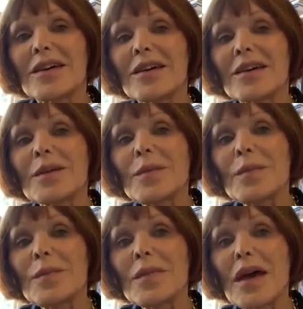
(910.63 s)

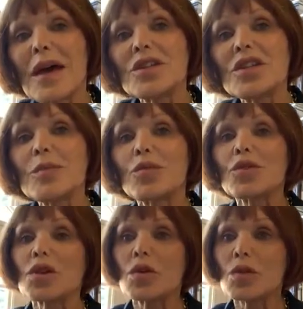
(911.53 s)
Um, and he
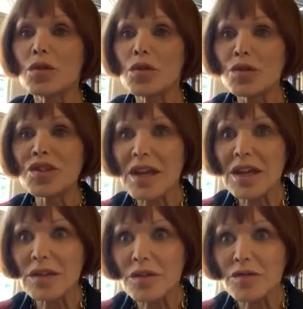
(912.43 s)
brought a whole new
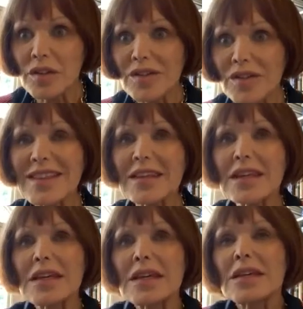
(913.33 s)
standard of living
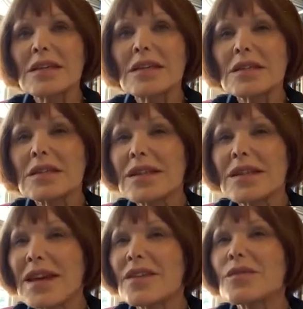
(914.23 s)
that
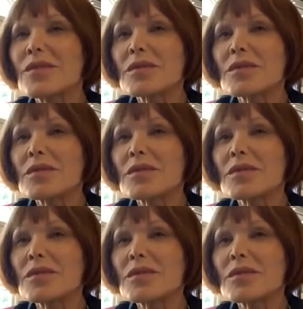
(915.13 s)
had